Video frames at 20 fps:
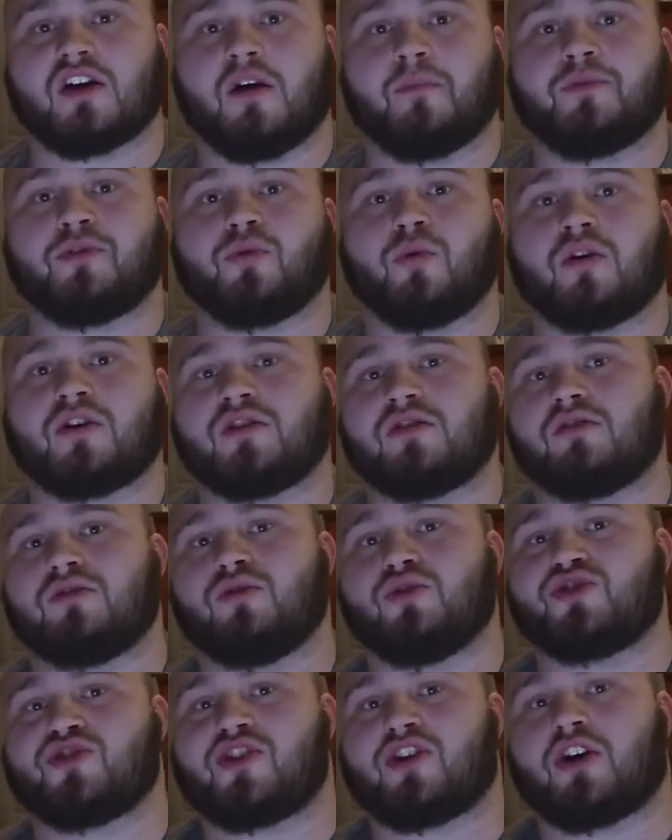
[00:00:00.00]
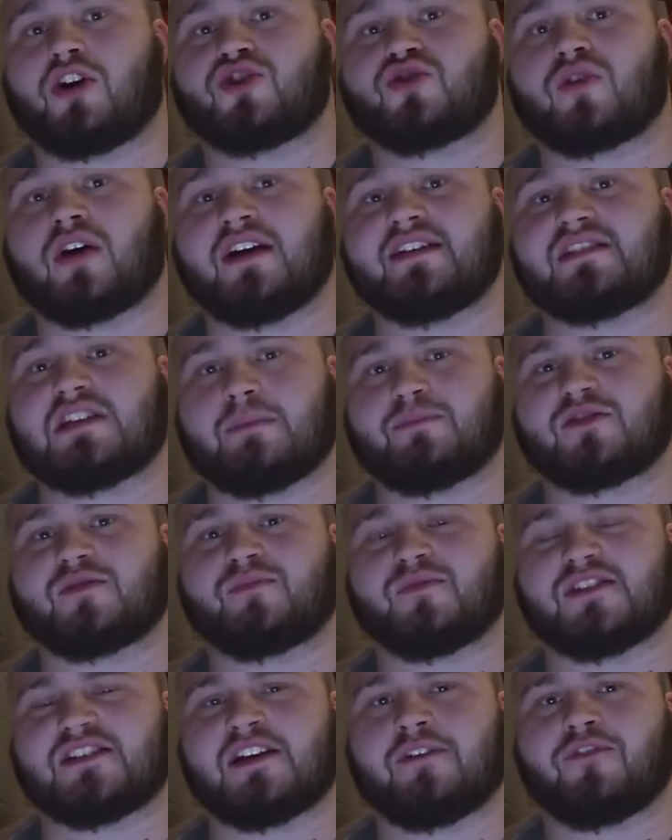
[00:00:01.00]
come to a conclusion that our triceps
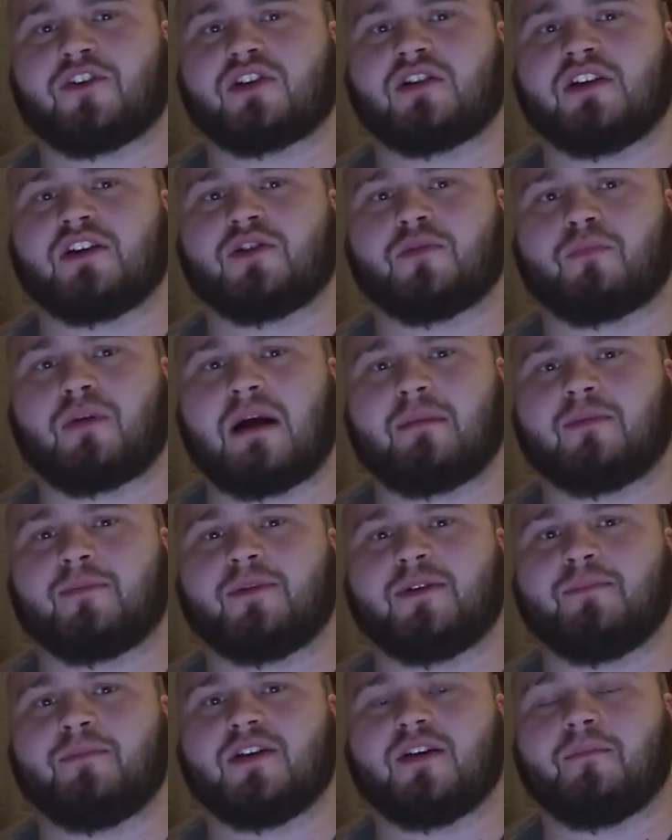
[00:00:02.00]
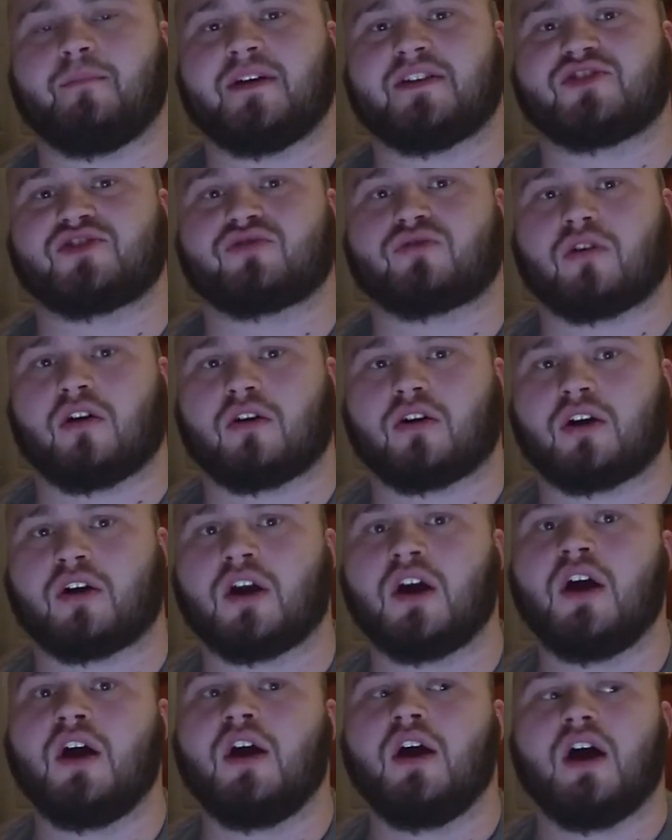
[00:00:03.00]
specifically could probably be a bit stronger.